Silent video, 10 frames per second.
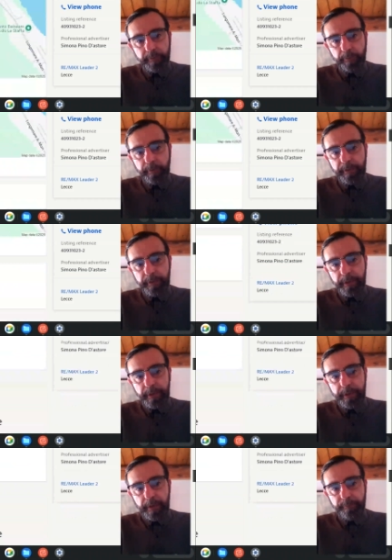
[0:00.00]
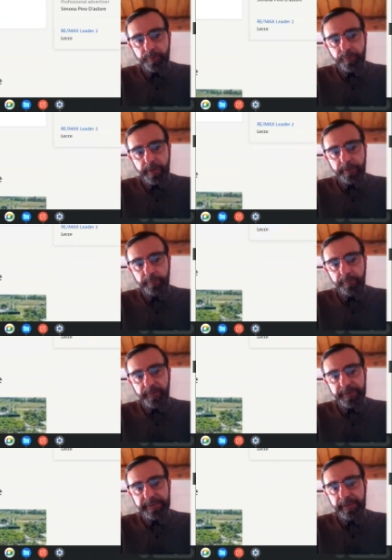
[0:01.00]
Okay, I'm trying to
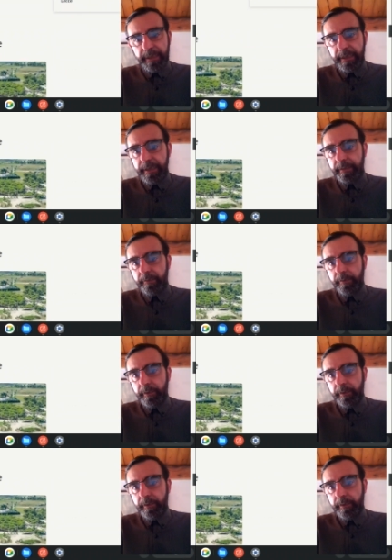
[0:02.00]
investigate.